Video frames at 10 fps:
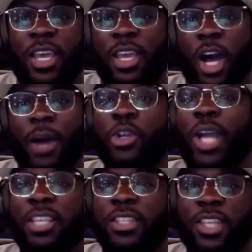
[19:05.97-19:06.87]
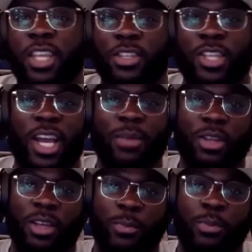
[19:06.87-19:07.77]
You guys can take the time
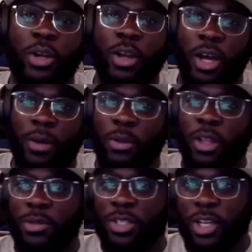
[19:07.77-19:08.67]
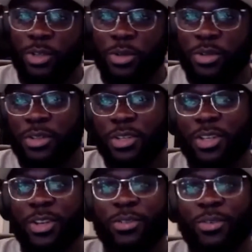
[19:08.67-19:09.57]
to pull up the schedule.
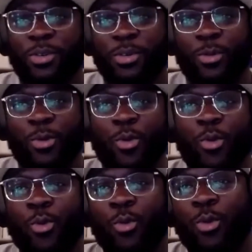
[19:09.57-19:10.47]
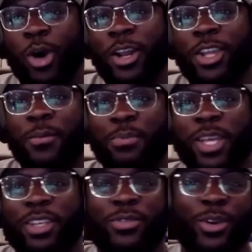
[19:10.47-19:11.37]
What are your
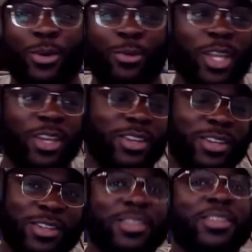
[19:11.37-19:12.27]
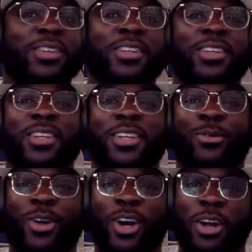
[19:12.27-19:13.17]
picks for the week?
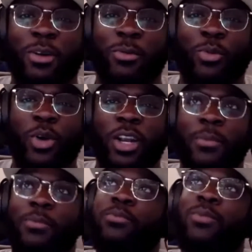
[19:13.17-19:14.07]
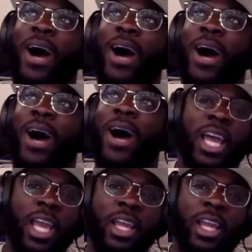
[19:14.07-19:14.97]
We're gonna
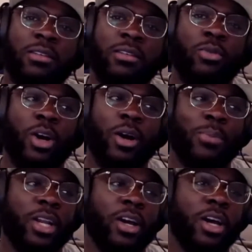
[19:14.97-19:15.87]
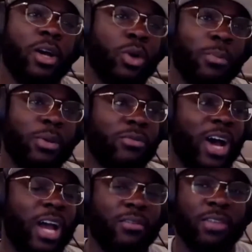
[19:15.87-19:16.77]
highlight. We're gonna pick
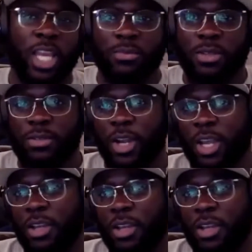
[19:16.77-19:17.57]
5 games, right?